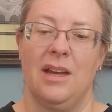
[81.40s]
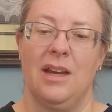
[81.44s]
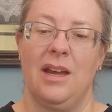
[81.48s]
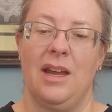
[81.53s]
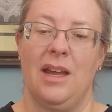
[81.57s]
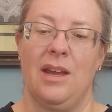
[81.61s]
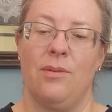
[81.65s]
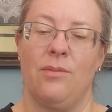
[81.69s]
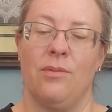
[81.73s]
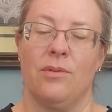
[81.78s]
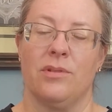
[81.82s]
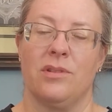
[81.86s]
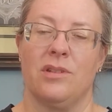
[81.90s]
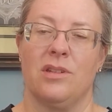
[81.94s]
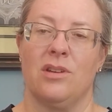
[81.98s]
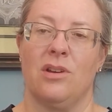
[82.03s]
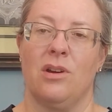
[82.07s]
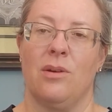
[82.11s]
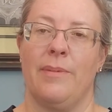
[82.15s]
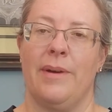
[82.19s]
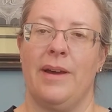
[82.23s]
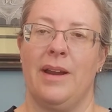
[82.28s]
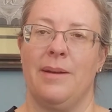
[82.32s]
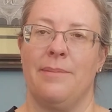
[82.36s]
It wants to know
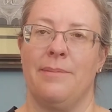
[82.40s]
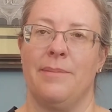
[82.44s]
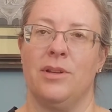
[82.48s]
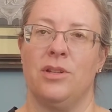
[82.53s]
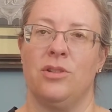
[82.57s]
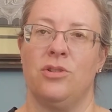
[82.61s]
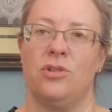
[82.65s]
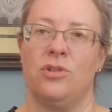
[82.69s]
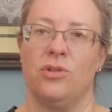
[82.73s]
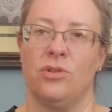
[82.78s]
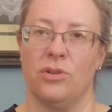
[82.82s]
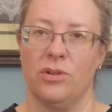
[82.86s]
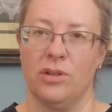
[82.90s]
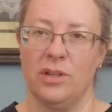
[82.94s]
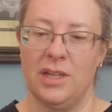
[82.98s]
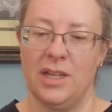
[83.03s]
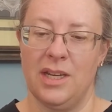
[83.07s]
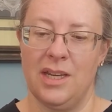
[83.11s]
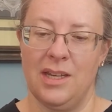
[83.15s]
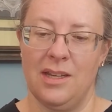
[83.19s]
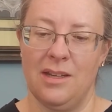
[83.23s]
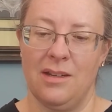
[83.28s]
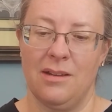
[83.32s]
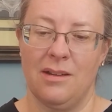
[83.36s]
about a
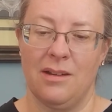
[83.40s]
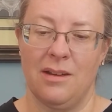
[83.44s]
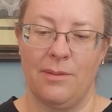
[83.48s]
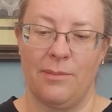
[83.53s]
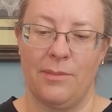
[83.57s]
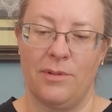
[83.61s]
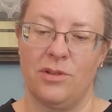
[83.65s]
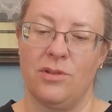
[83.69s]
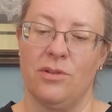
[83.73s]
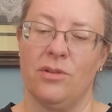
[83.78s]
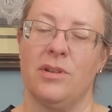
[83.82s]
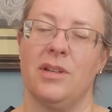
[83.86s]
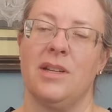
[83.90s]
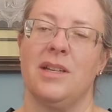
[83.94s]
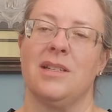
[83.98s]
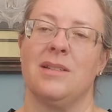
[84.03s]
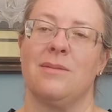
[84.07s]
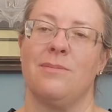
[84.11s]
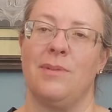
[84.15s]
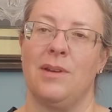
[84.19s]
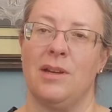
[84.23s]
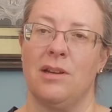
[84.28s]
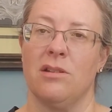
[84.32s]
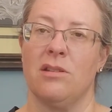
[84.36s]
majority. A majority is
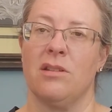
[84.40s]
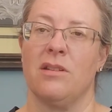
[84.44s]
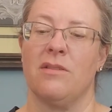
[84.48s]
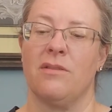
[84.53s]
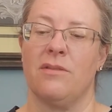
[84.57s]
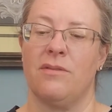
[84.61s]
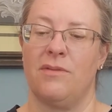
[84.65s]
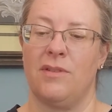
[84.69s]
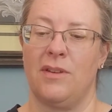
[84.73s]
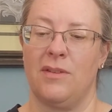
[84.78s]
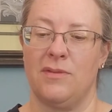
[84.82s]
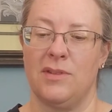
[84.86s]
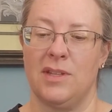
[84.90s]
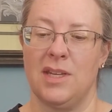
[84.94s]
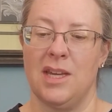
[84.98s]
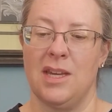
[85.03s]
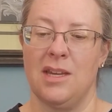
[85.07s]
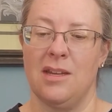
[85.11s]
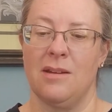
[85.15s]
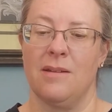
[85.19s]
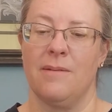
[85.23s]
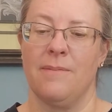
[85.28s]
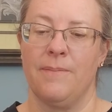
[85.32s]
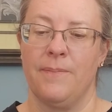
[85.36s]
bigger than 50.